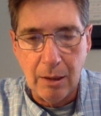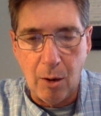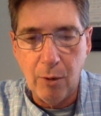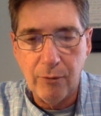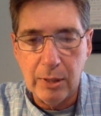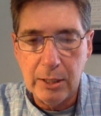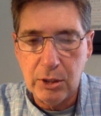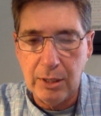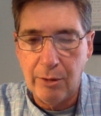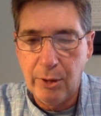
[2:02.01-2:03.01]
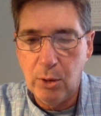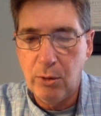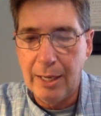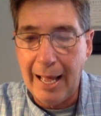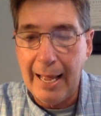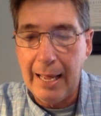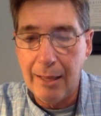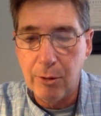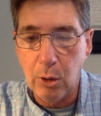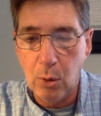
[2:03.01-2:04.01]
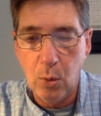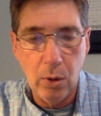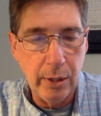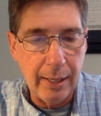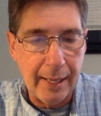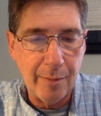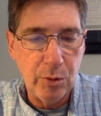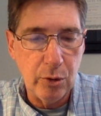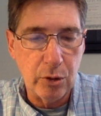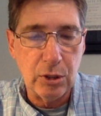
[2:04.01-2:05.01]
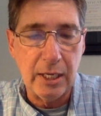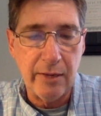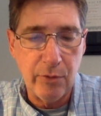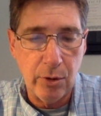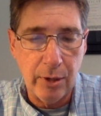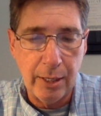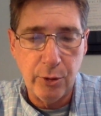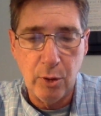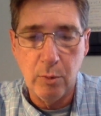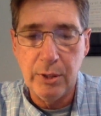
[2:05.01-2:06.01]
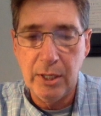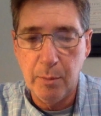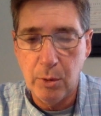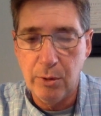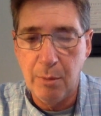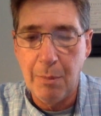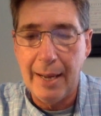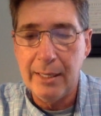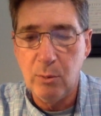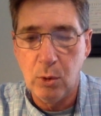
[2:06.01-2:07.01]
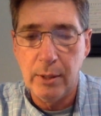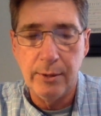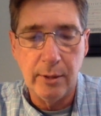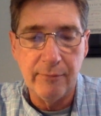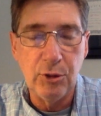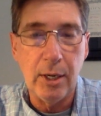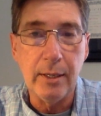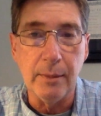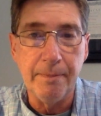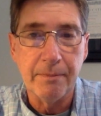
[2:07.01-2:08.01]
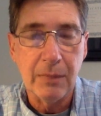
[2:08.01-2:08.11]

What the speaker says: All flesh shall know that I, the Lord, am your Savior and your Redeemer, the Mighty One of Jacob.